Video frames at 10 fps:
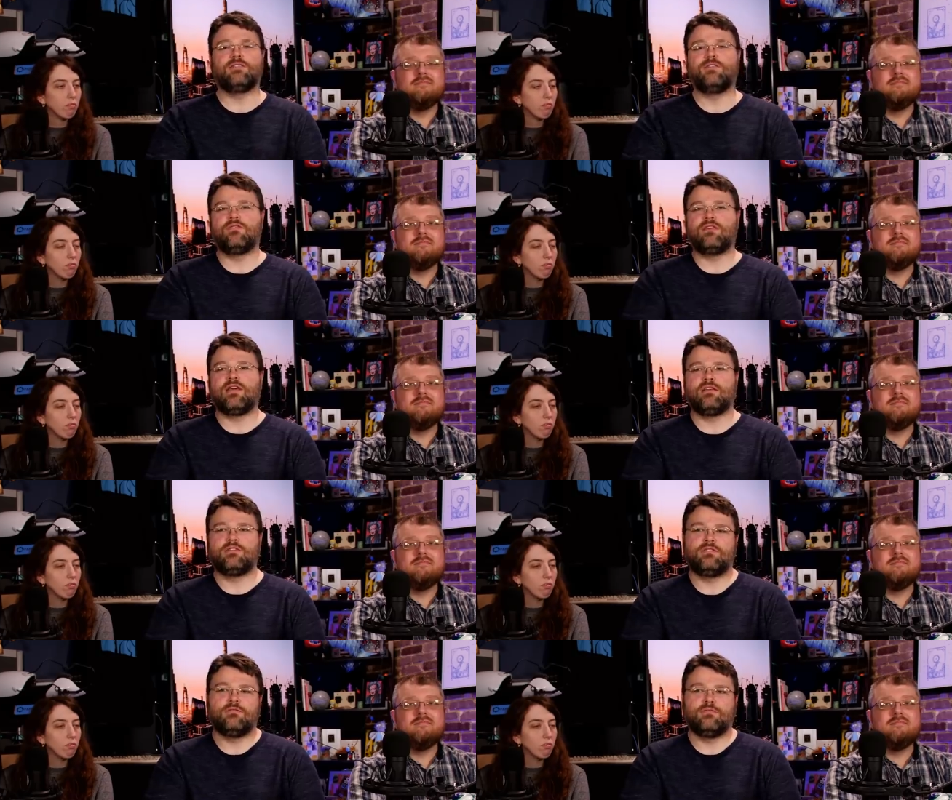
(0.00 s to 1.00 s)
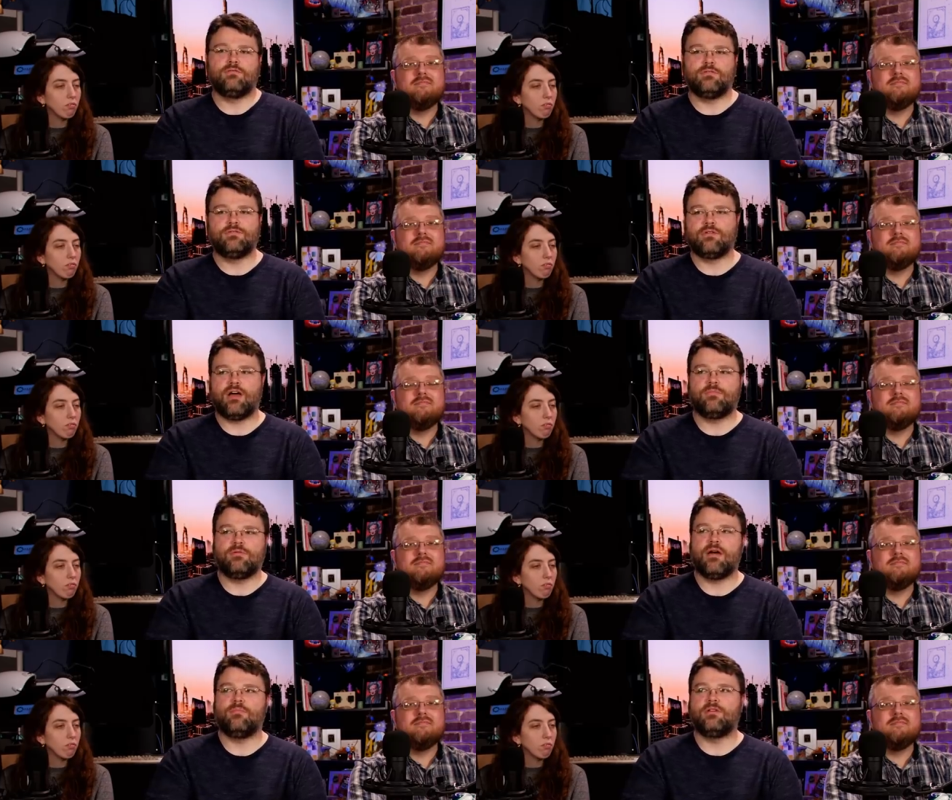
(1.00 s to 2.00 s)
Speaker 1: so that they can still do useful comp
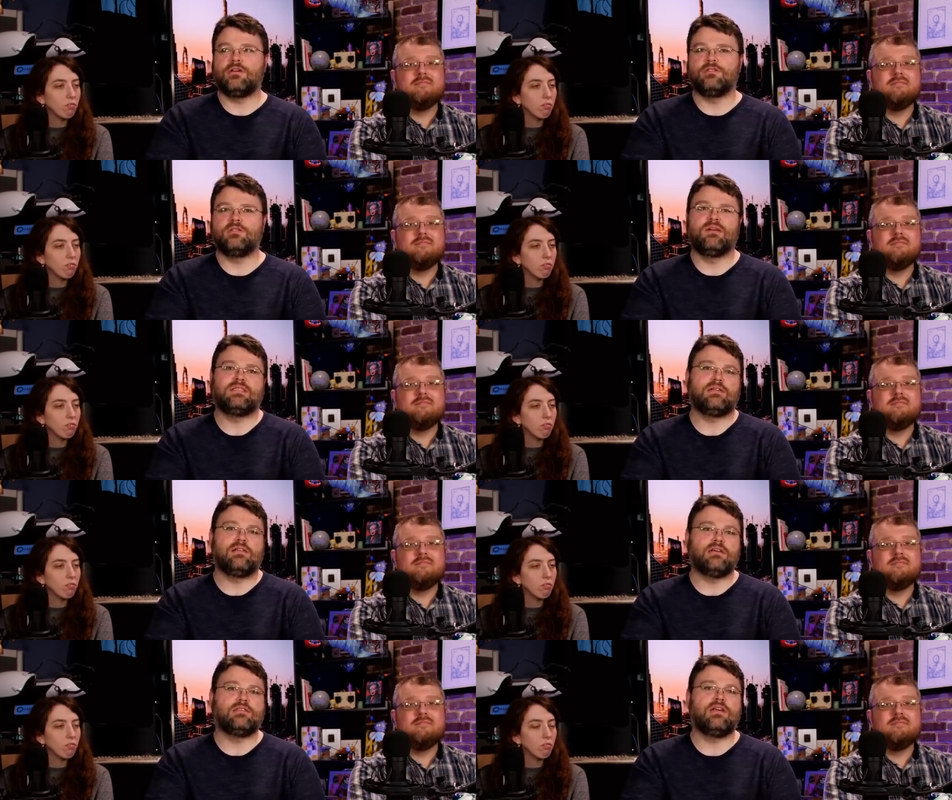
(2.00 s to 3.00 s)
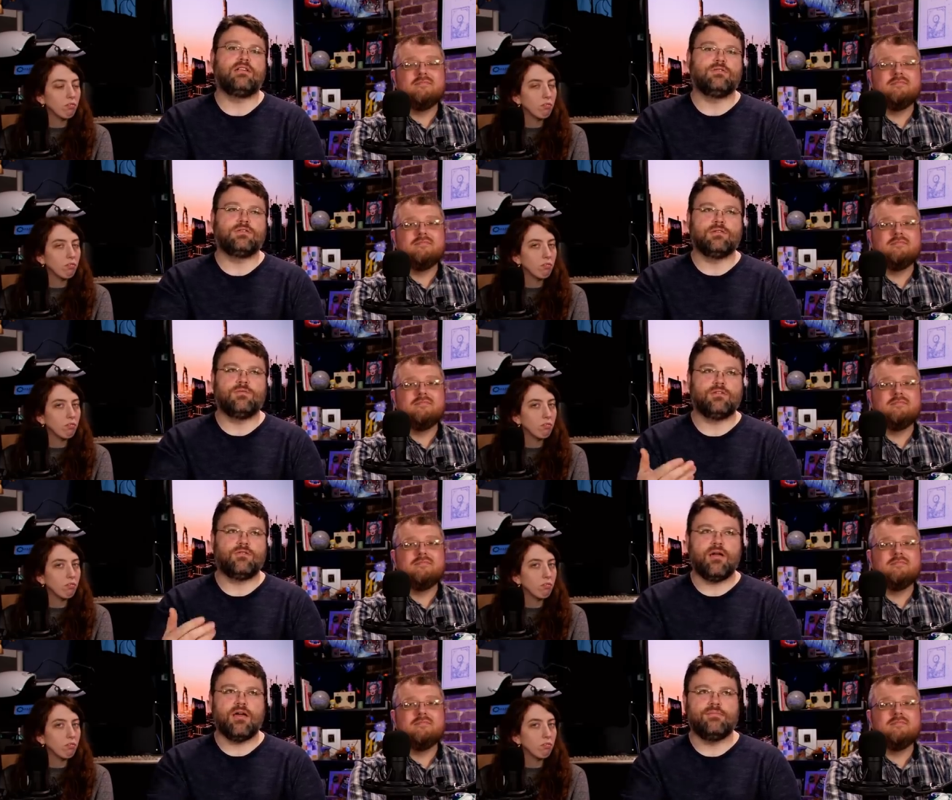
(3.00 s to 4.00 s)
computations basically continuously with an
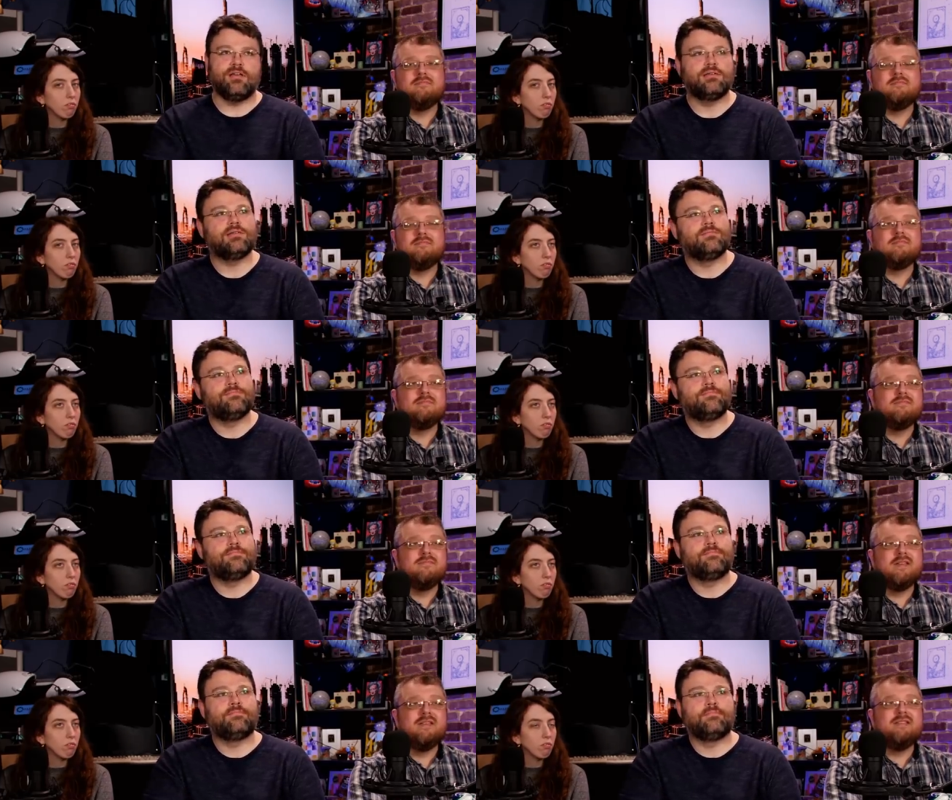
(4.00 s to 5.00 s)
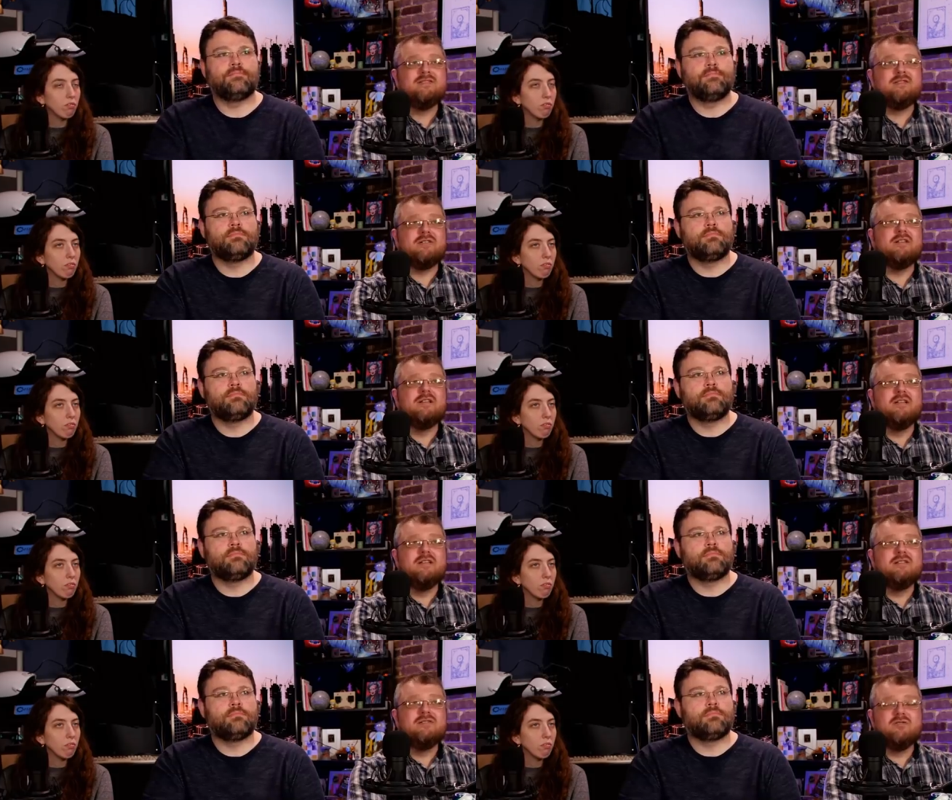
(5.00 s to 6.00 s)
array of these. These are
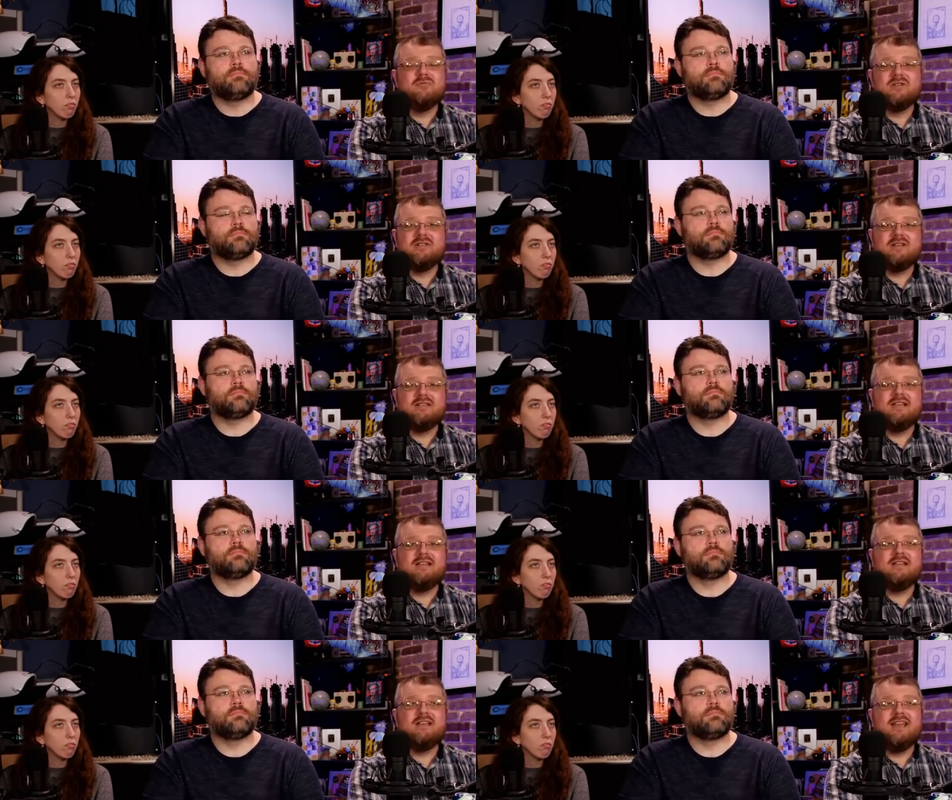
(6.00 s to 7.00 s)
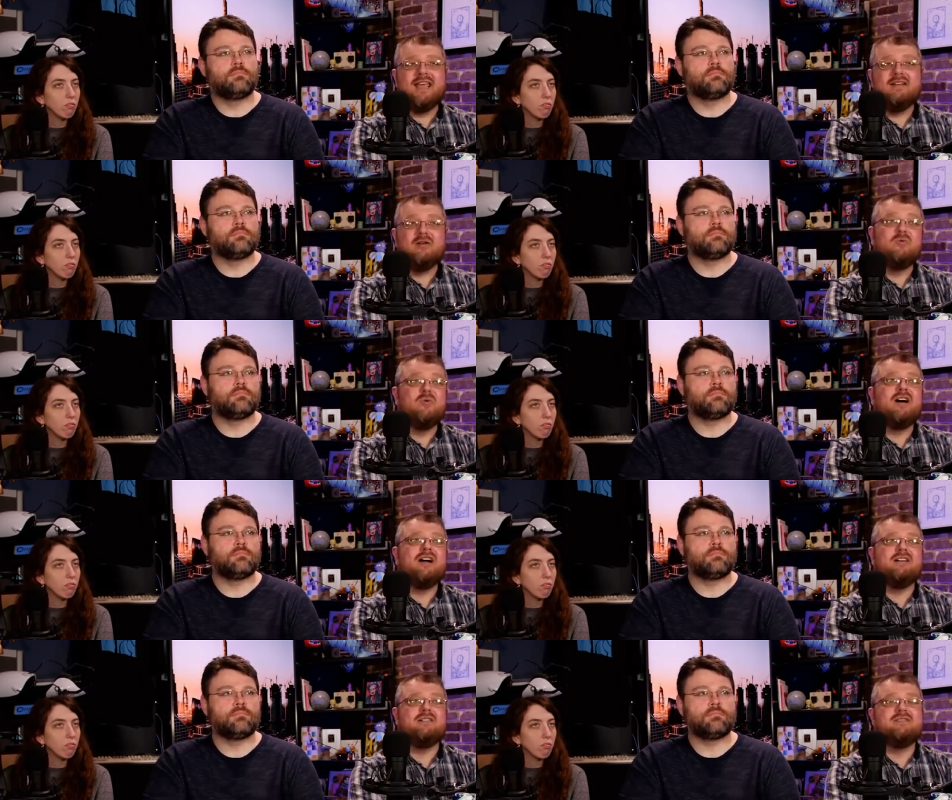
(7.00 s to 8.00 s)
Speaker 2: superconducting
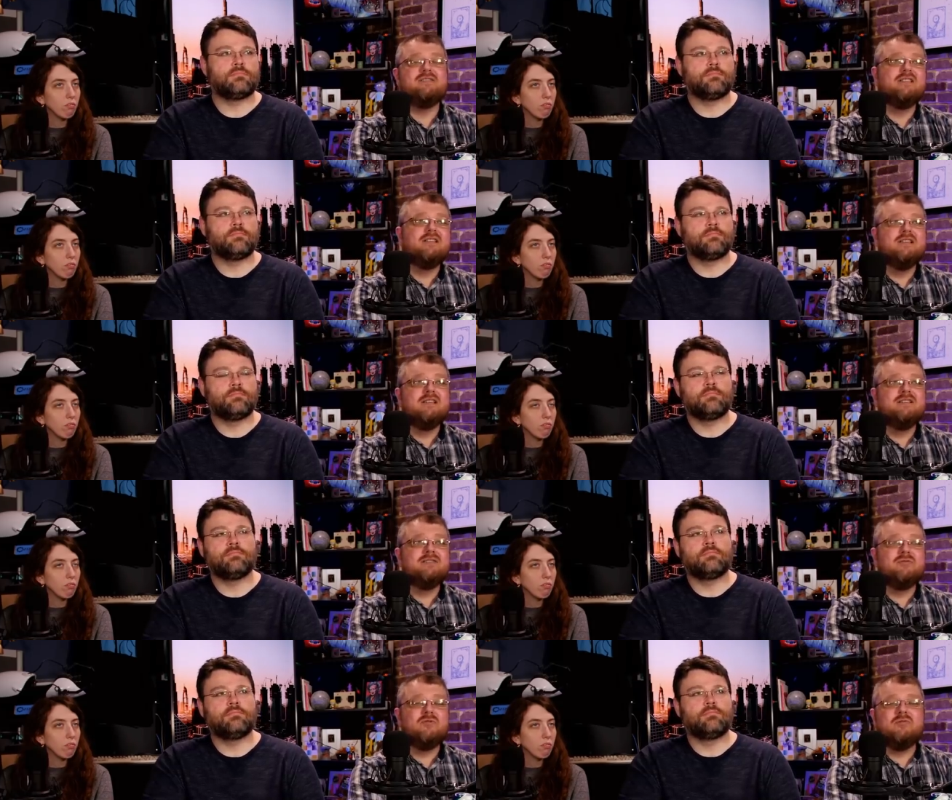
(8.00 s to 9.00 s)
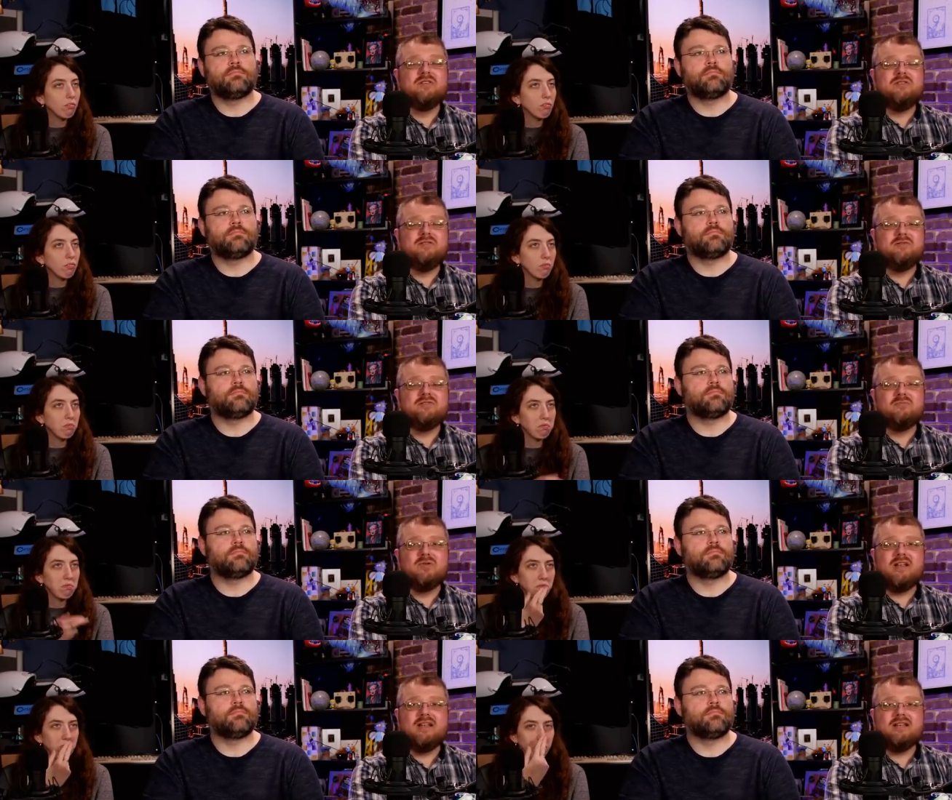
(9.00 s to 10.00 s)
nanowires. So normally you use the
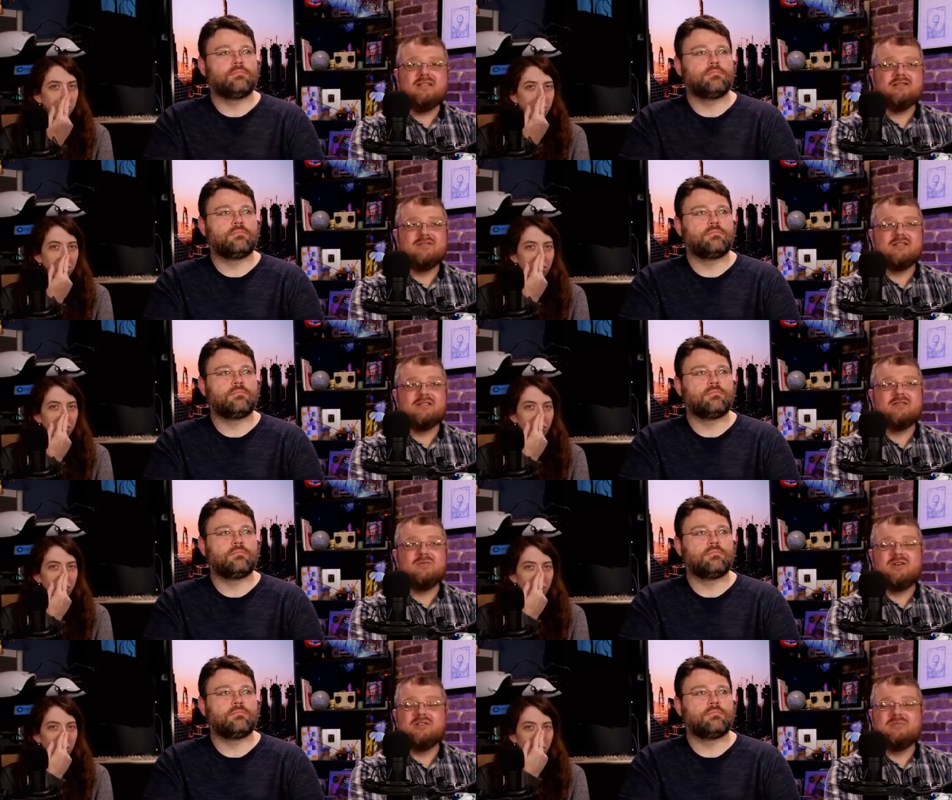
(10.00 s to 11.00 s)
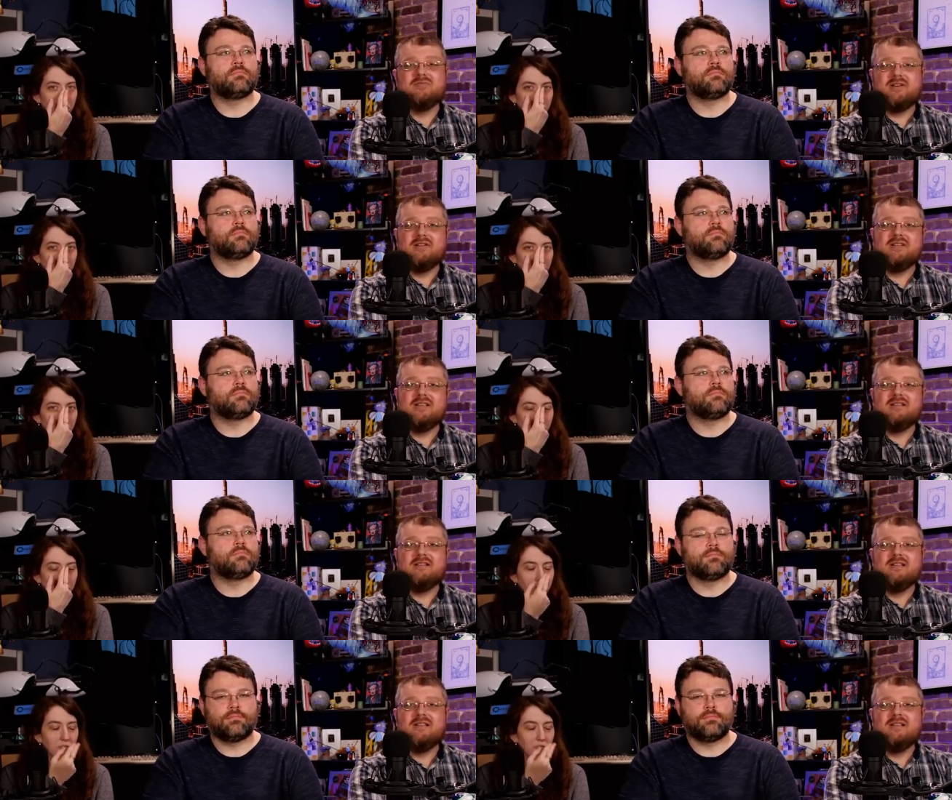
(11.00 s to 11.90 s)
break and there's like the quantum tunneling